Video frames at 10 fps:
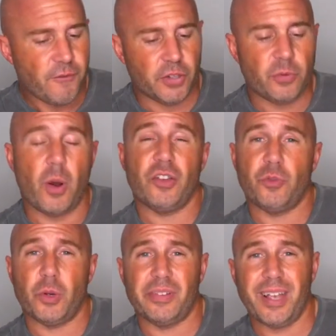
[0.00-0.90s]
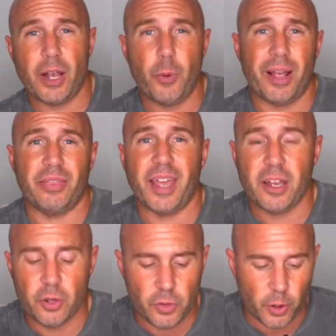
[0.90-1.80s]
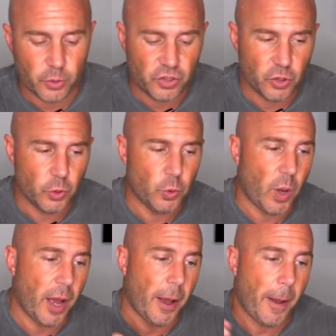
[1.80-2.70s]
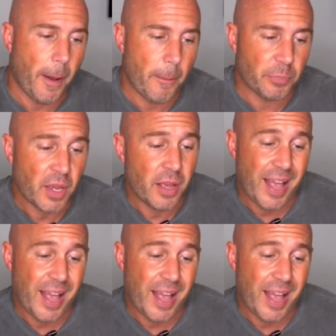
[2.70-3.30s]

First of all, I just want to say a quick thank you though to um,